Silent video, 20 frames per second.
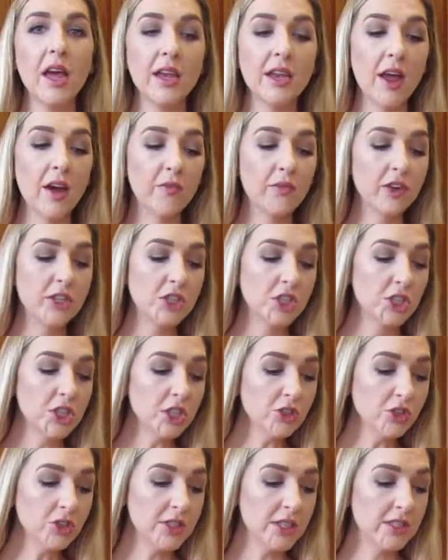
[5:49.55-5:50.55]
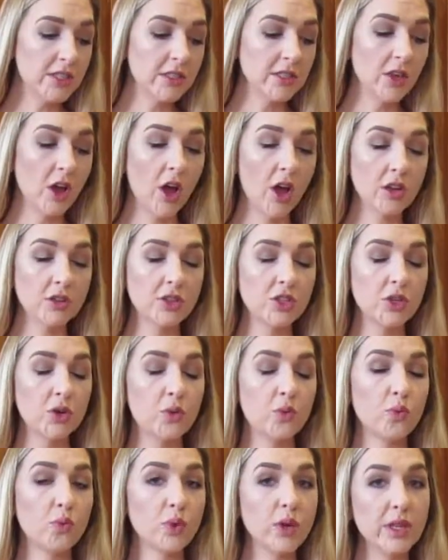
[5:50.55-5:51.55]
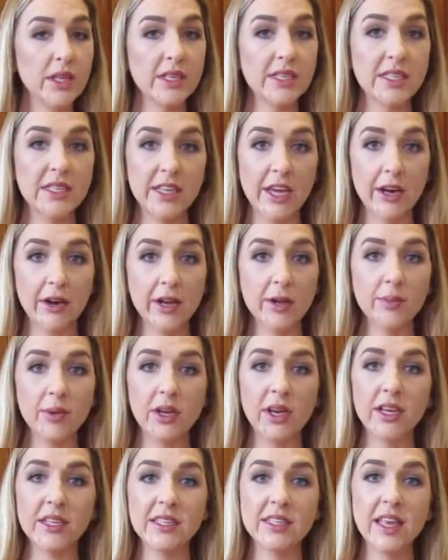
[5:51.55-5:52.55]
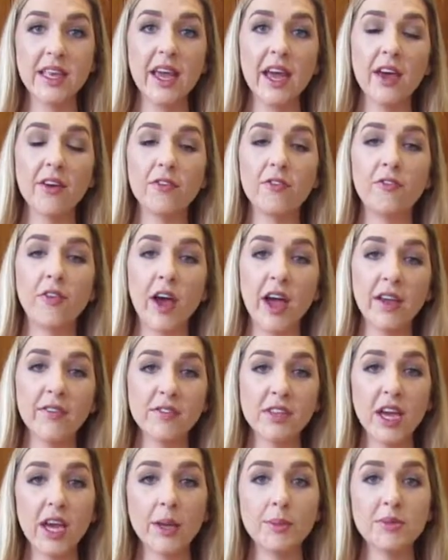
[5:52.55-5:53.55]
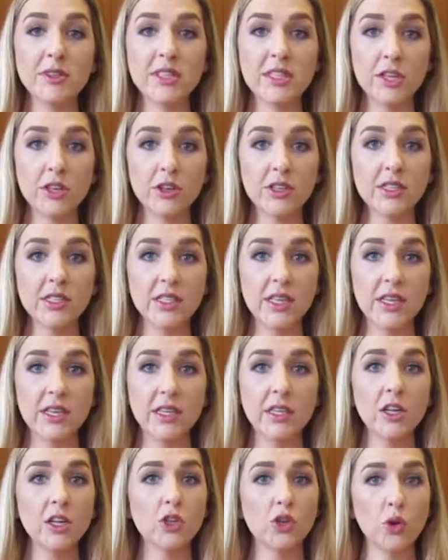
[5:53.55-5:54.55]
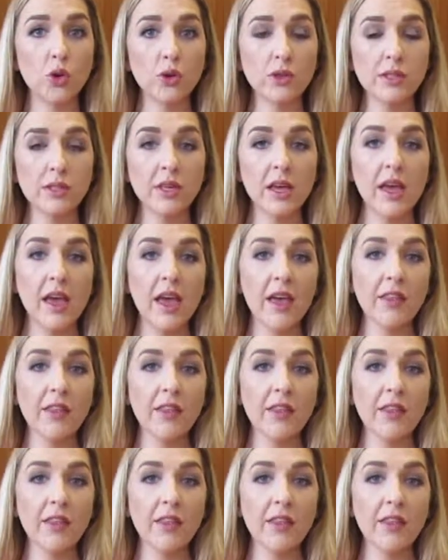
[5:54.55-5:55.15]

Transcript: Now, for children, this is also really scary because they have 5 times thinner skin than adults.